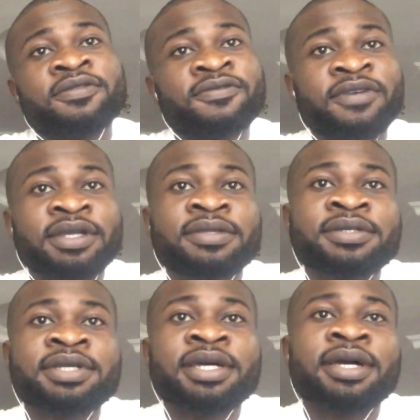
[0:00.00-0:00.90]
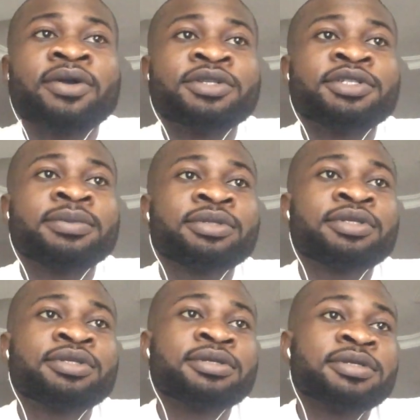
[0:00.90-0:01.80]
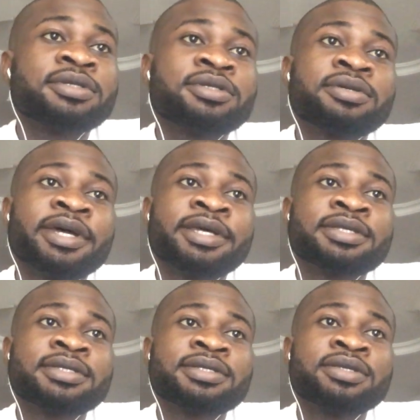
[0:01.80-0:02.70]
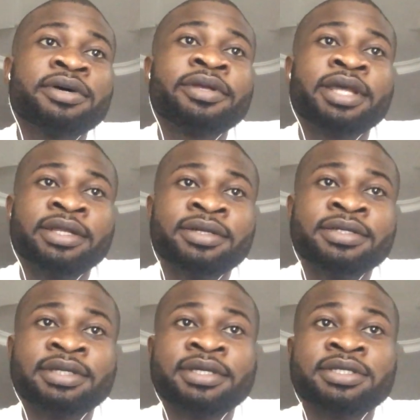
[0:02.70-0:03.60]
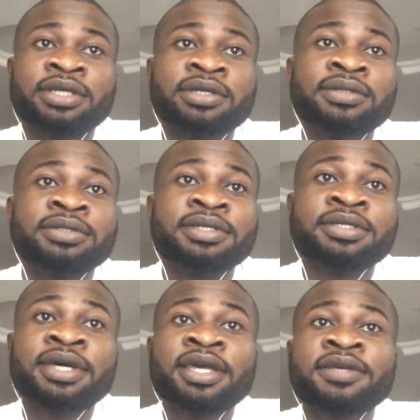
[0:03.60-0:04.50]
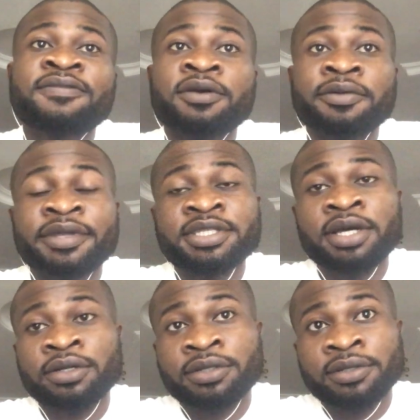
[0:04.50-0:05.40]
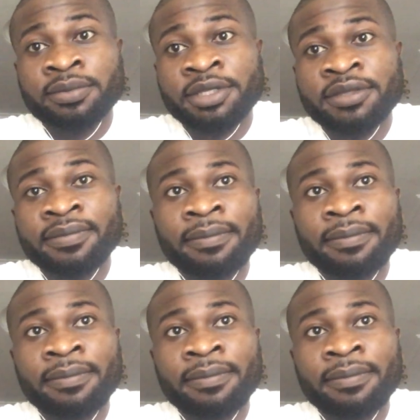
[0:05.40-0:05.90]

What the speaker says: Factors that can contribute to stress during adolescence include desire for greater autonomy,